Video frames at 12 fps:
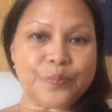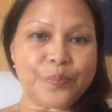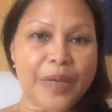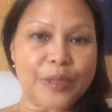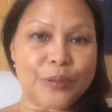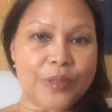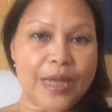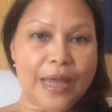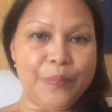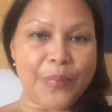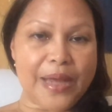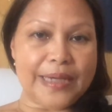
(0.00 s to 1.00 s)
my
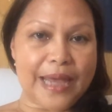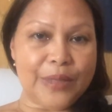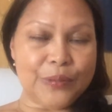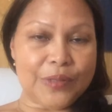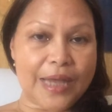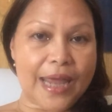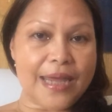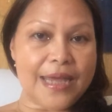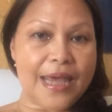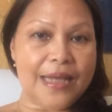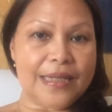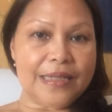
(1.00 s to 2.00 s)
day
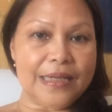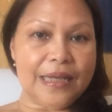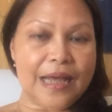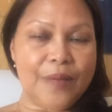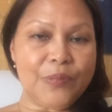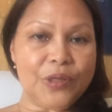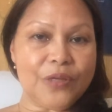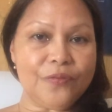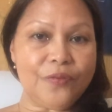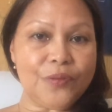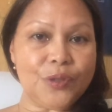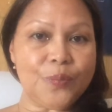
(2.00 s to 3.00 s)
today, and I'm looking
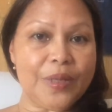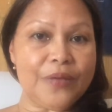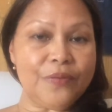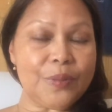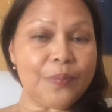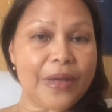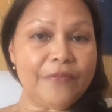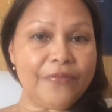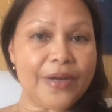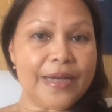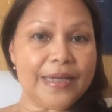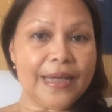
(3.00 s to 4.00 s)
forward to being with my
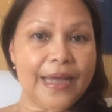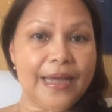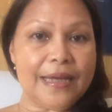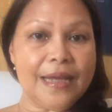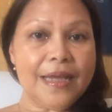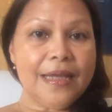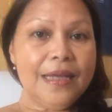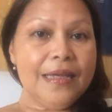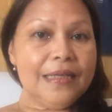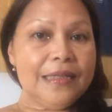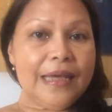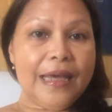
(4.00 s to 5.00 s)
friend again.
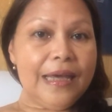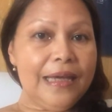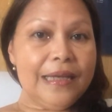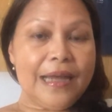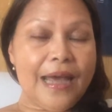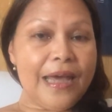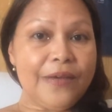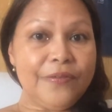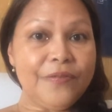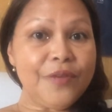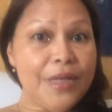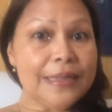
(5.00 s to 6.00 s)
And I
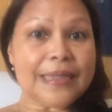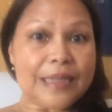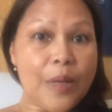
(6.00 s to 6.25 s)
have a feeling that